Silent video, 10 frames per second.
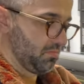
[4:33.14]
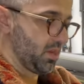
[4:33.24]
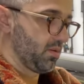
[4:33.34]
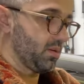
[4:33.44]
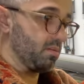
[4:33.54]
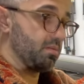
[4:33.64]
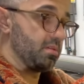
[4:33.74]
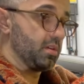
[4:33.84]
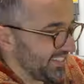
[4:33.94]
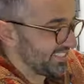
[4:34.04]
There we go.
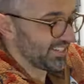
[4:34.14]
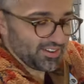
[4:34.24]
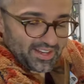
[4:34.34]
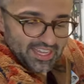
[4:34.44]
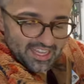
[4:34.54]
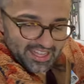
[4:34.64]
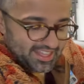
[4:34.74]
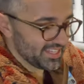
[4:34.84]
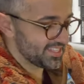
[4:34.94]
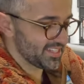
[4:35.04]
So
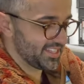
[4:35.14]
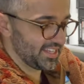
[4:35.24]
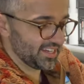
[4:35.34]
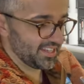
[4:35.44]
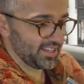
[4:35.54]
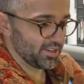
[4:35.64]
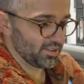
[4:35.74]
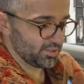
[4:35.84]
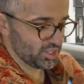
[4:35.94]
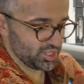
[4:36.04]
this is the, uh, the
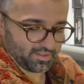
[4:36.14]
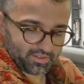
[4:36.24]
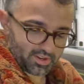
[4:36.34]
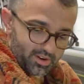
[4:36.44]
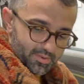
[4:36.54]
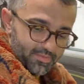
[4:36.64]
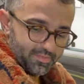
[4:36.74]
old shifter,